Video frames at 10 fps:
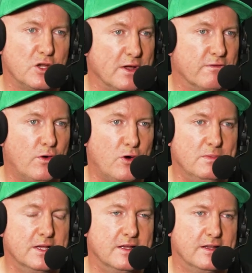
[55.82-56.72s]
doing
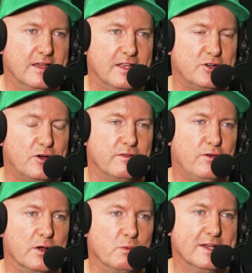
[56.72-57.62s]
form and trying to
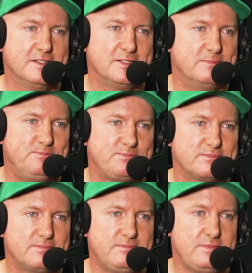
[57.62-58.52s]
find winners.
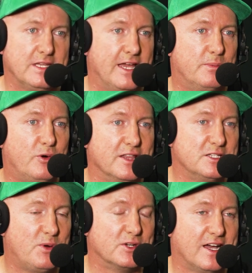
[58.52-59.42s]
And the point of
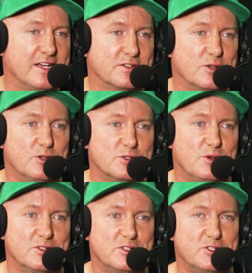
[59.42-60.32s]
this podcast, of course,
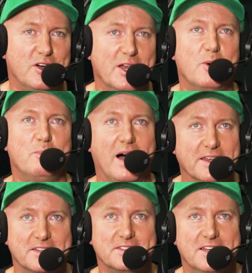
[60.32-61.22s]
was to try and help
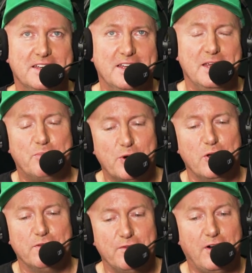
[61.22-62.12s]
punters
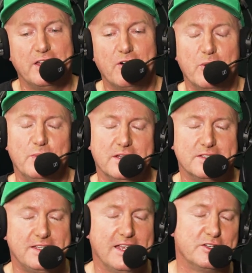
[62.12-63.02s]
improve and find their own
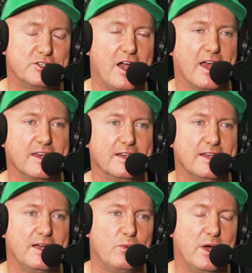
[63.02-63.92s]
winners down the track. And uh,